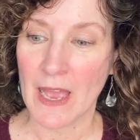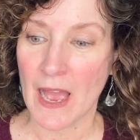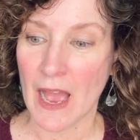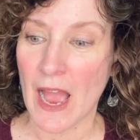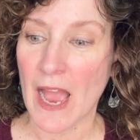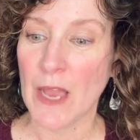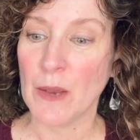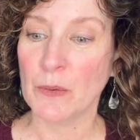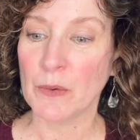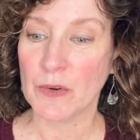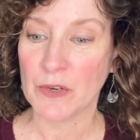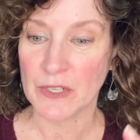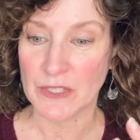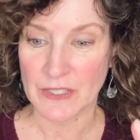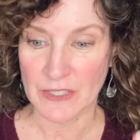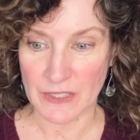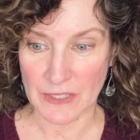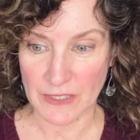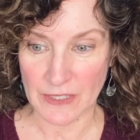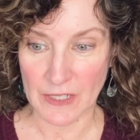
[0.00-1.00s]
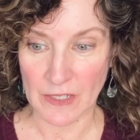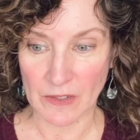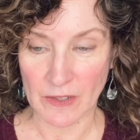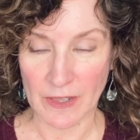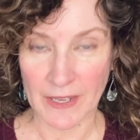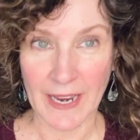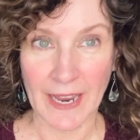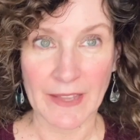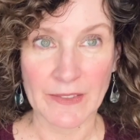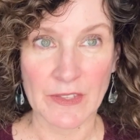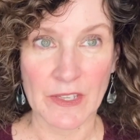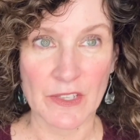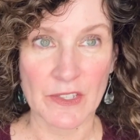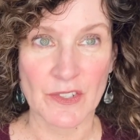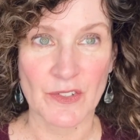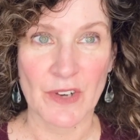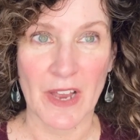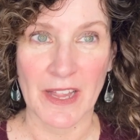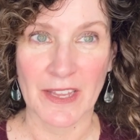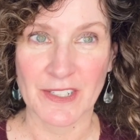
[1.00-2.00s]
I could still look at the
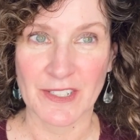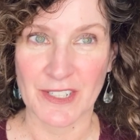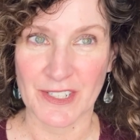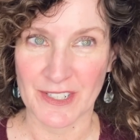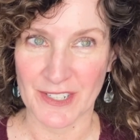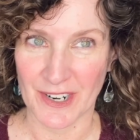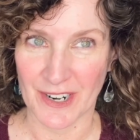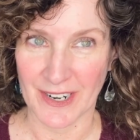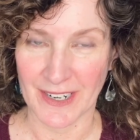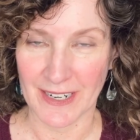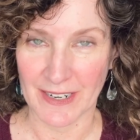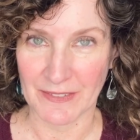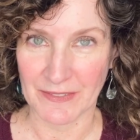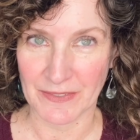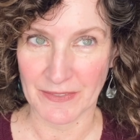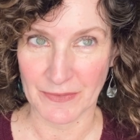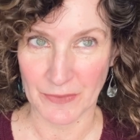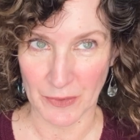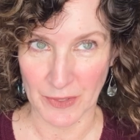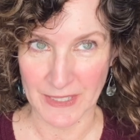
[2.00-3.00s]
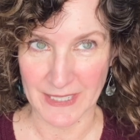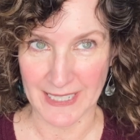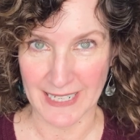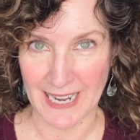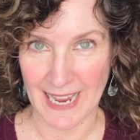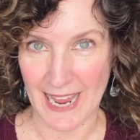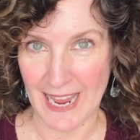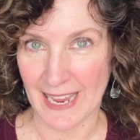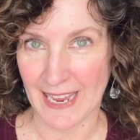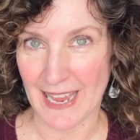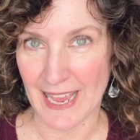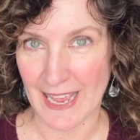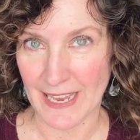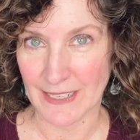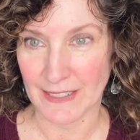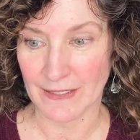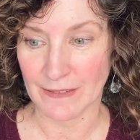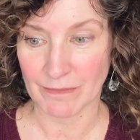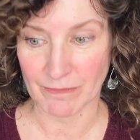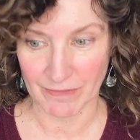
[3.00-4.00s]
astrology chart for today
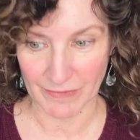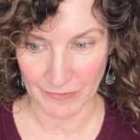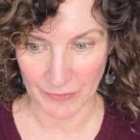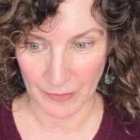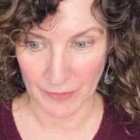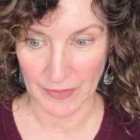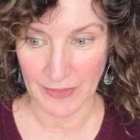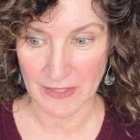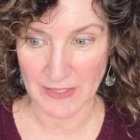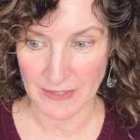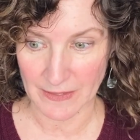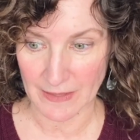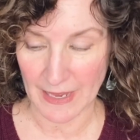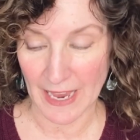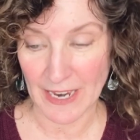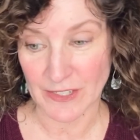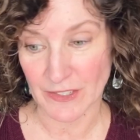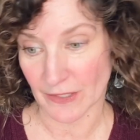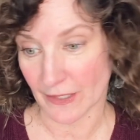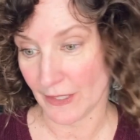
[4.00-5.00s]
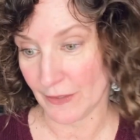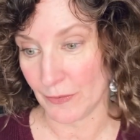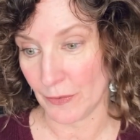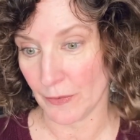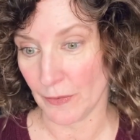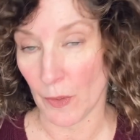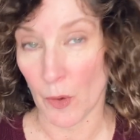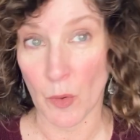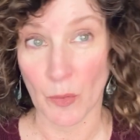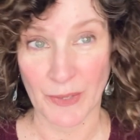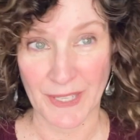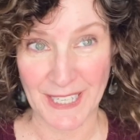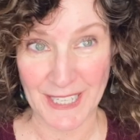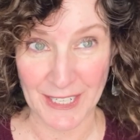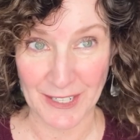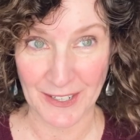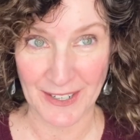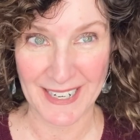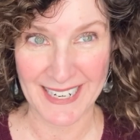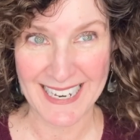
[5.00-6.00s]
and for this, actually for the whole
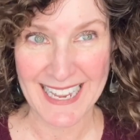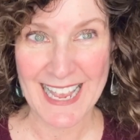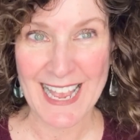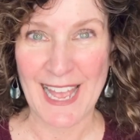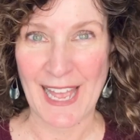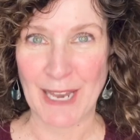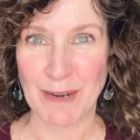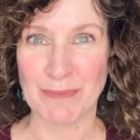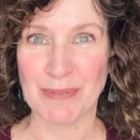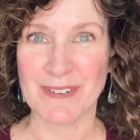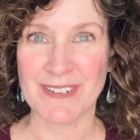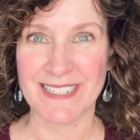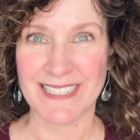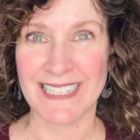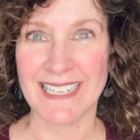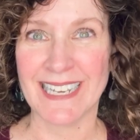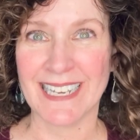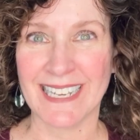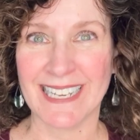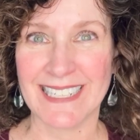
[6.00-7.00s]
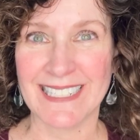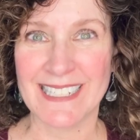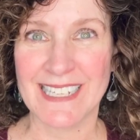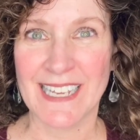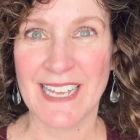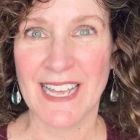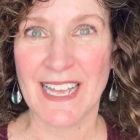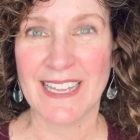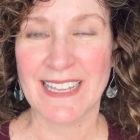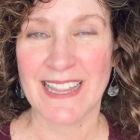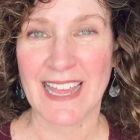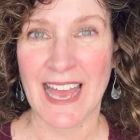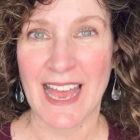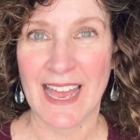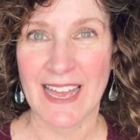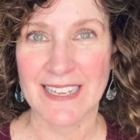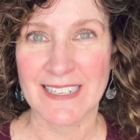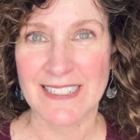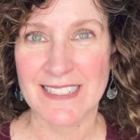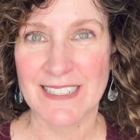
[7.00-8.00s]
year, and predict
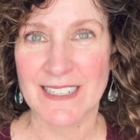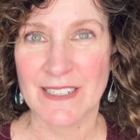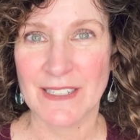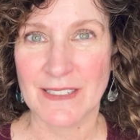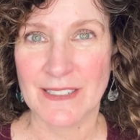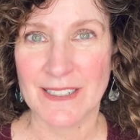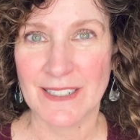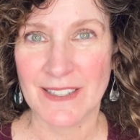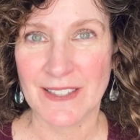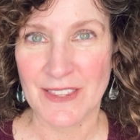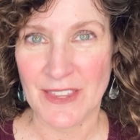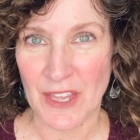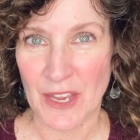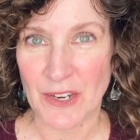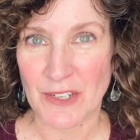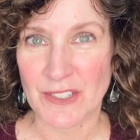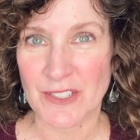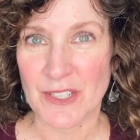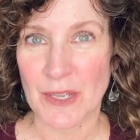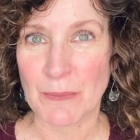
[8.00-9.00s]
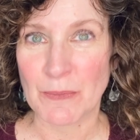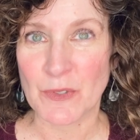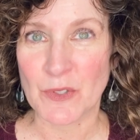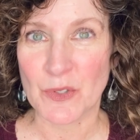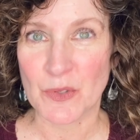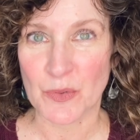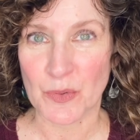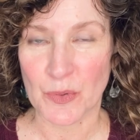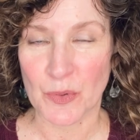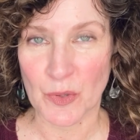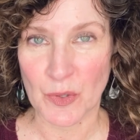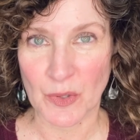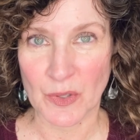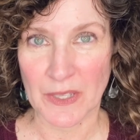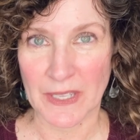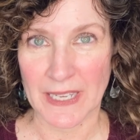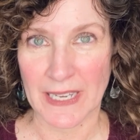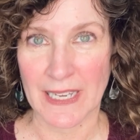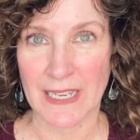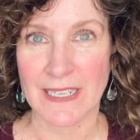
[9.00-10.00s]
that there's some
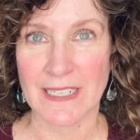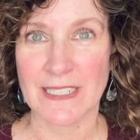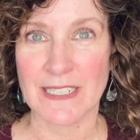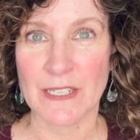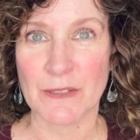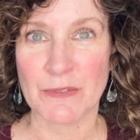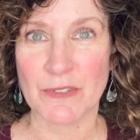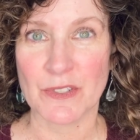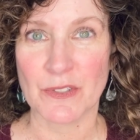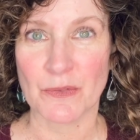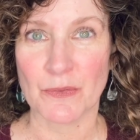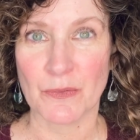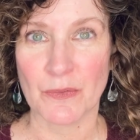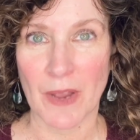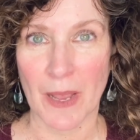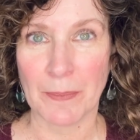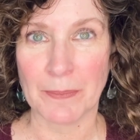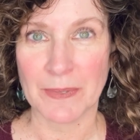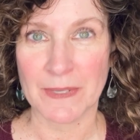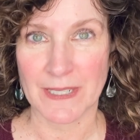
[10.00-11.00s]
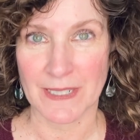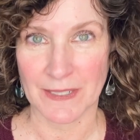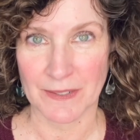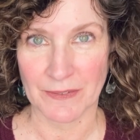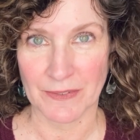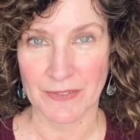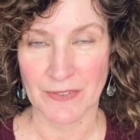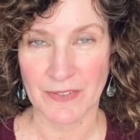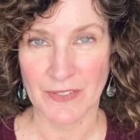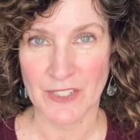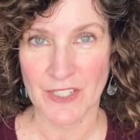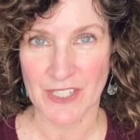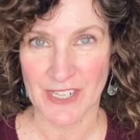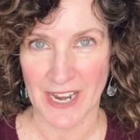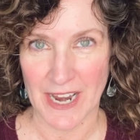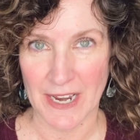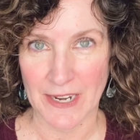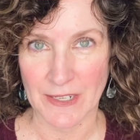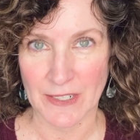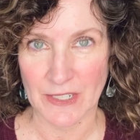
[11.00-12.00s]
truly disruptive
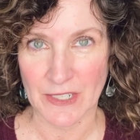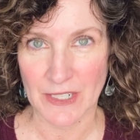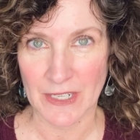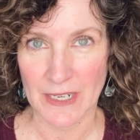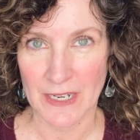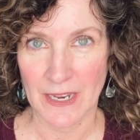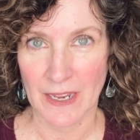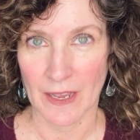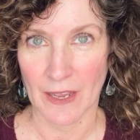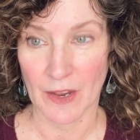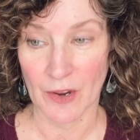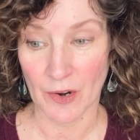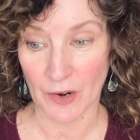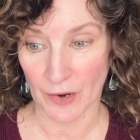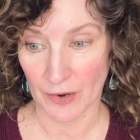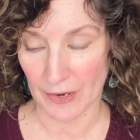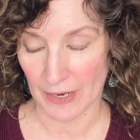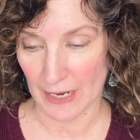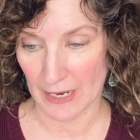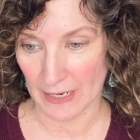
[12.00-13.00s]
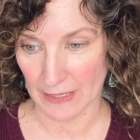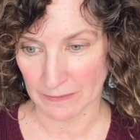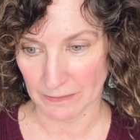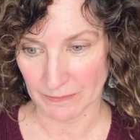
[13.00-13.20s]
change occurring.